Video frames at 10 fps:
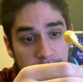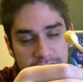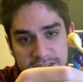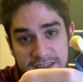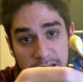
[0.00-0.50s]
to
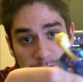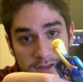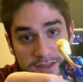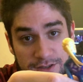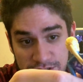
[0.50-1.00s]

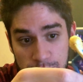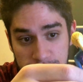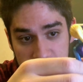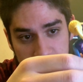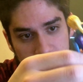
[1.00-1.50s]
Samus the
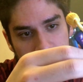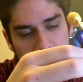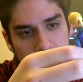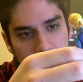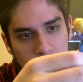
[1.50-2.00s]
suit,
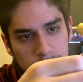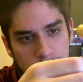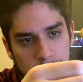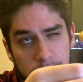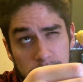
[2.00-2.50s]

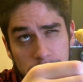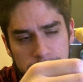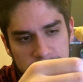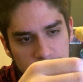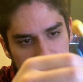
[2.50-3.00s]
or in her
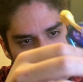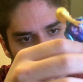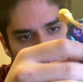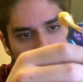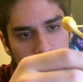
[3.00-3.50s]
suit.
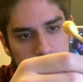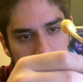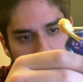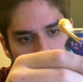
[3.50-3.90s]
And